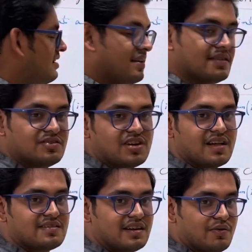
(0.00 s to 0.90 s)
there is a chance
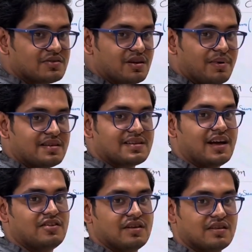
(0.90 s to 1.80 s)
that our subarray
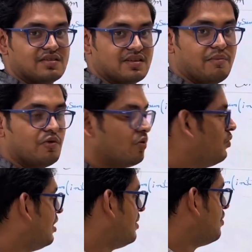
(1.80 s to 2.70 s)
size sum will
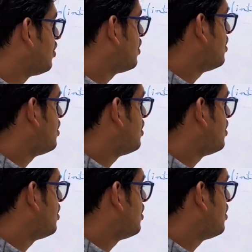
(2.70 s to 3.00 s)
be more.